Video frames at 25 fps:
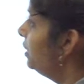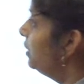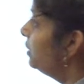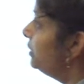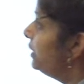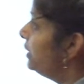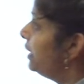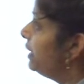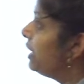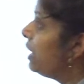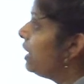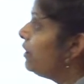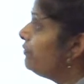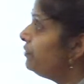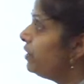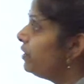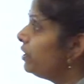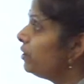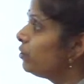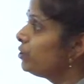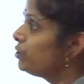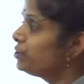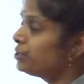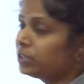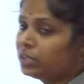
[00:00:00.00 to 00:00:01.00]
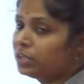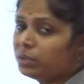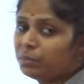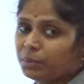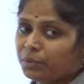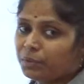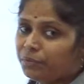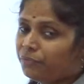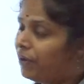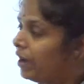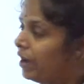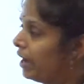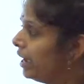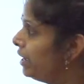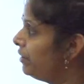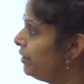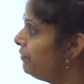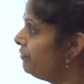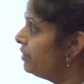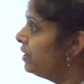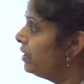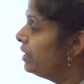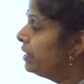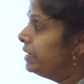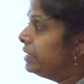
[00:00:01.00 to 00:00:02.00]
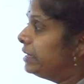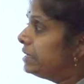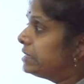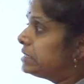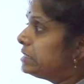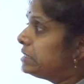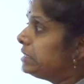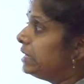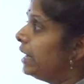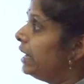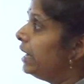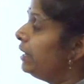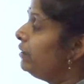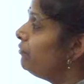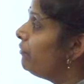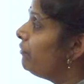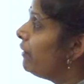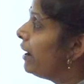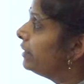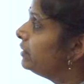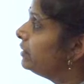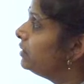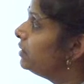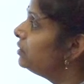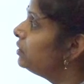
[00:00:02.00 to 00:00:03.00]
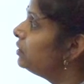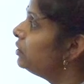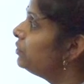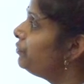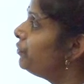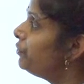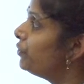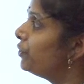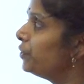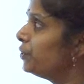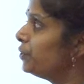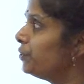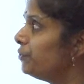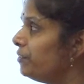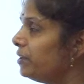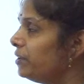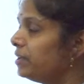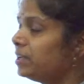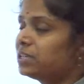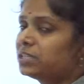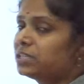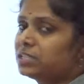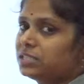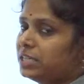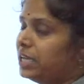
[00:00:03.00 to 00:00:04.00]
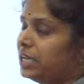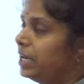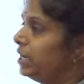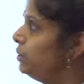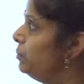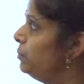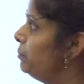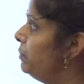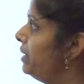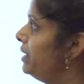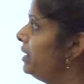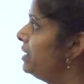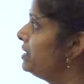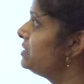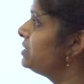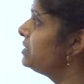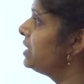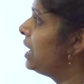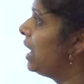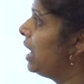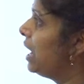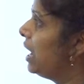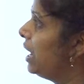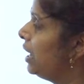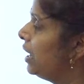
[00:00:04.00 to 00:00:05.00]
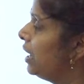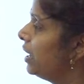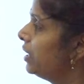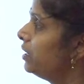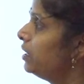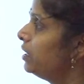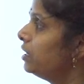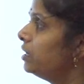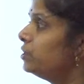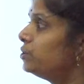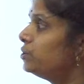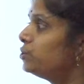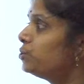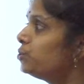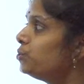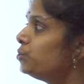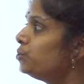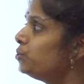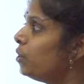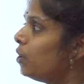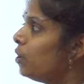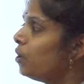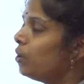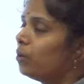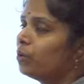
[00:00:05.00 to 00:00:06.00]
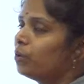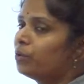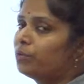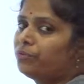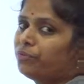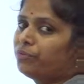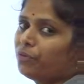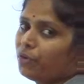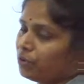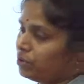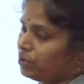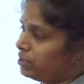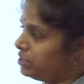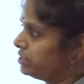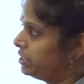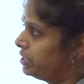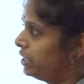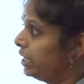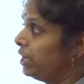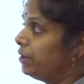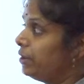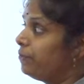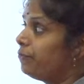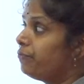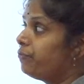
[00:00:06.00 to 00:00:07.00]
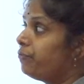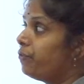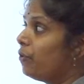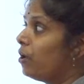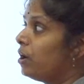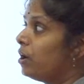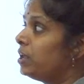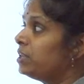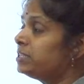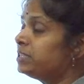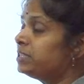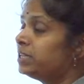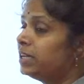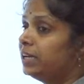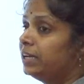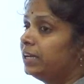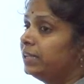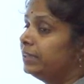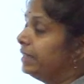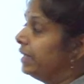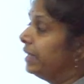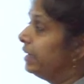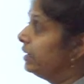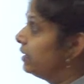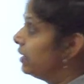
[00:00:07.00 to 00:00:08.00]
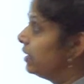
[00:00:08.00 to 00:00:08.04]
Then after question number 5, state whether the following statements are true or false. If false, then